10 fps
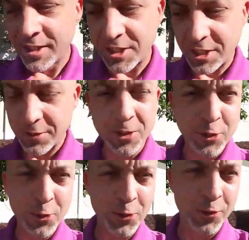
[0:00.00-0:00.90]
share the
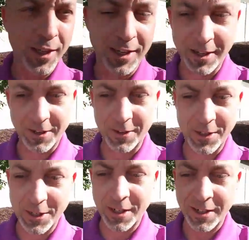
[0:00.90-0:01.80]
truth, and you know,
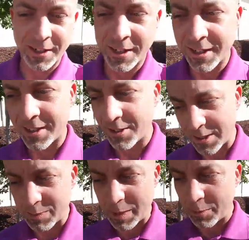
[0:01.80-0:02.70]
they're, you know,
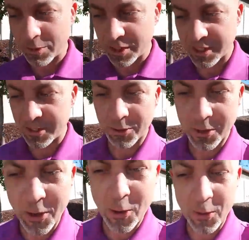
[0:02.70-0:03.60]
these people just don't
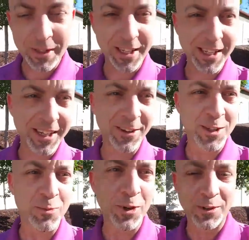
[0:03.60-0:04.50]
know, and they need to hear
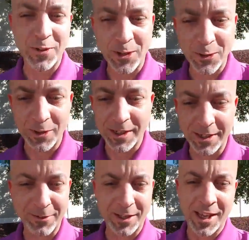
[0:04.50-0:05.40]
this point of view, and
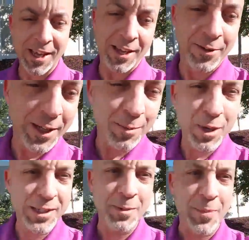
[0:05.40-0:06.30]
they, we need to
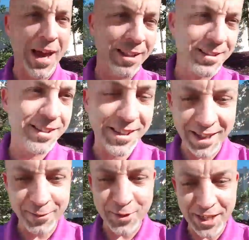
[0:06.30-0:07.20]
bring some balance to the
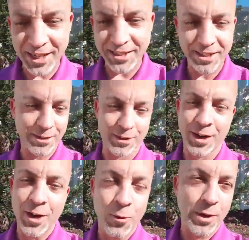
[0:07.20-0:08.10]
conversation, or
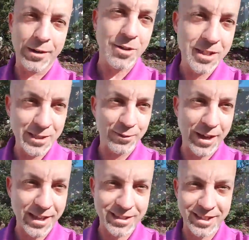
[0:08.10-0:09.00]
whatever
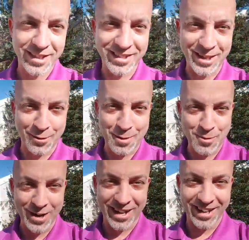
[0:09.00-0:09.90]
justification it is that we
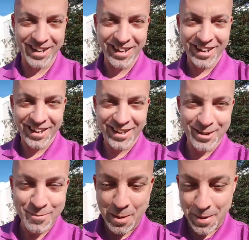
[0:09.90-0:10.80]
bring
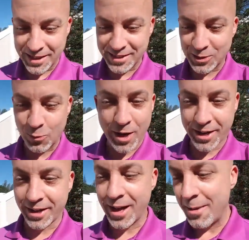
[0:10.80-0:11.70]
um, that makes us
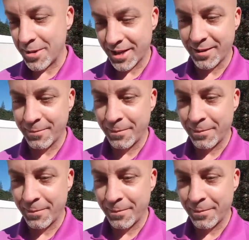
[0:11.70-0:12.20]
want to comment.